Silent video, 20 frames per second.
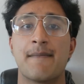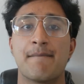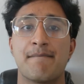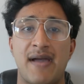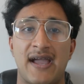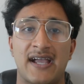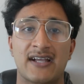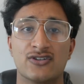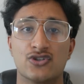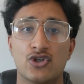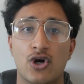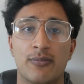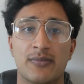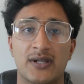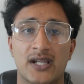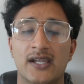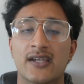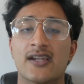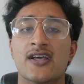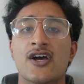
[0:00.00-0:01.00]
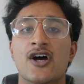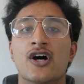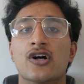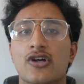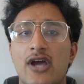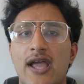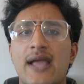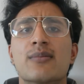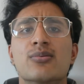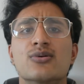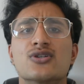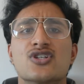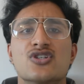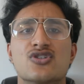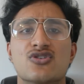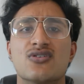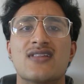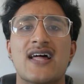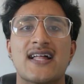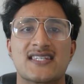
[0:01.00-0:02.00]
pec dominant, you're able to
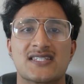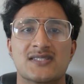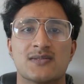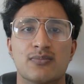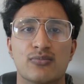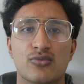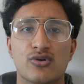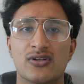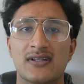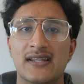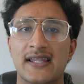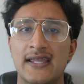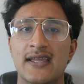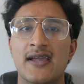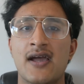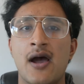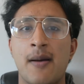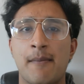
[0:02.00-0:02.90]
do that smoothly.